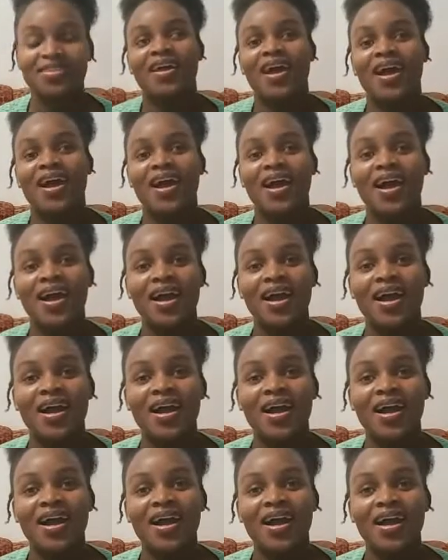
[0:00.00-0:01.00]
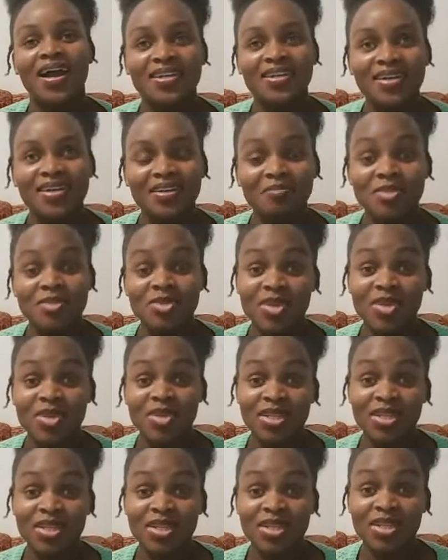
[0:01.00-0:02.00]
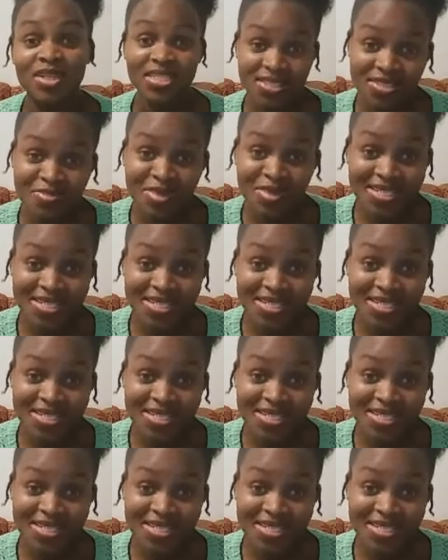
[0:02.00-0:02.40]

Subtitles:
And so I discharged myself